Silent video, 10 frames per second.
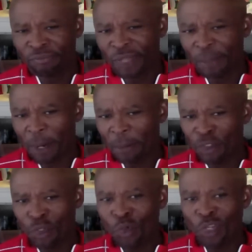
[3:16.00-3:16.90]
probably
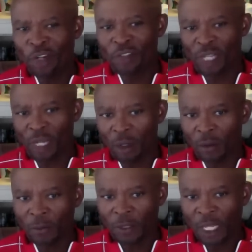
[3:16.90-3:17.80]
two years ago.
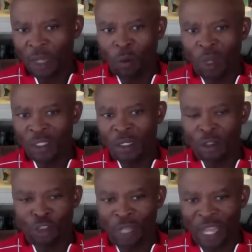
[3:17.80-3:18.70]
It wasn't
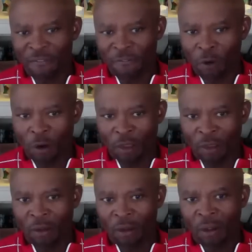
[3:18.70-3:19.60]
on July 4th.
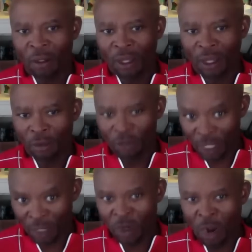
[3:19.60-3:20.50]
It was.
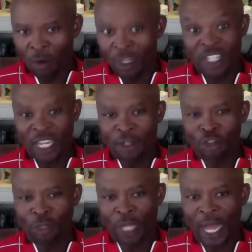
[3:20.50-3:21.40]
It's always in
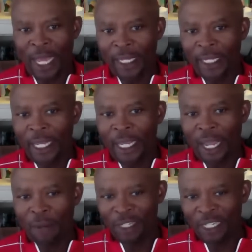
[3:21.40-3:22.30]
July
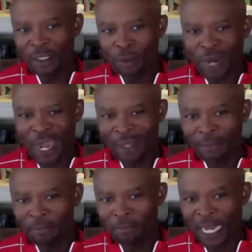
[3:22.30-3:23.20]
and we did the ride.
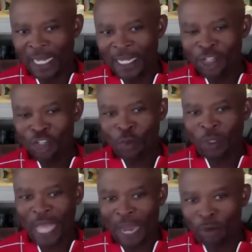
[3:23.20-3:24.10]
My issue
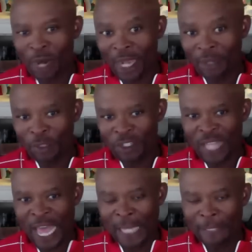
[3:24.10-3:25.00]
with that ride was
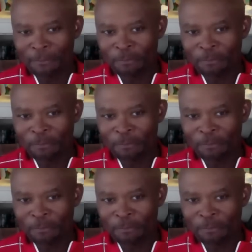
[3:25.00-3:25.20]
that